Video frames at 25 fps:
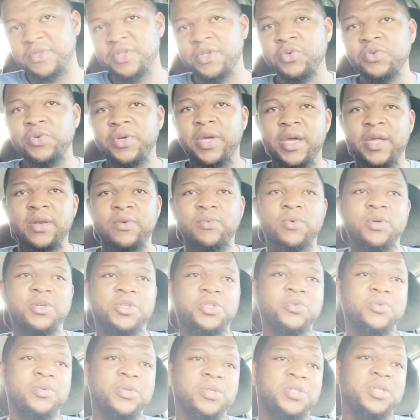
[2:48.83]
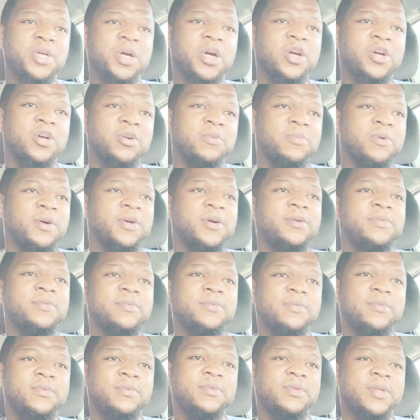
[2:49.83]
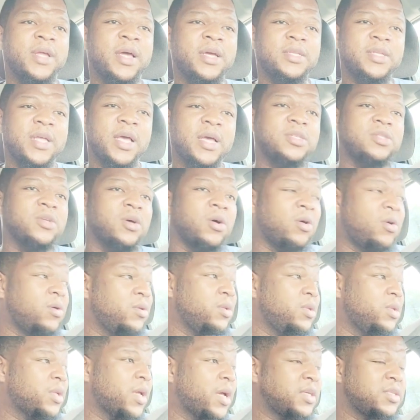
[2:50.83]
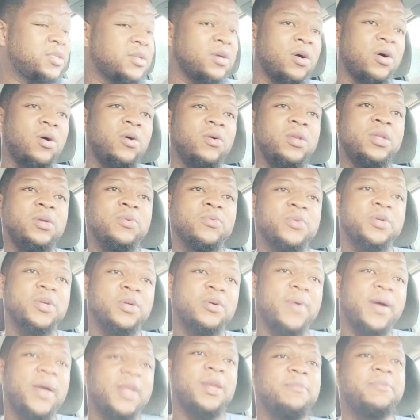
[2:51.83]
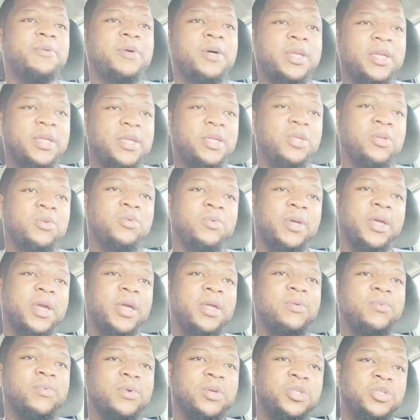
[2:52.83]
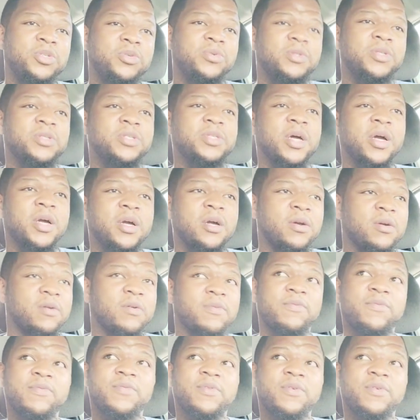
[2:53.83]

you getting what you deserve, bro. That, that's the only that's the only real way to put it. You getting what you deserve.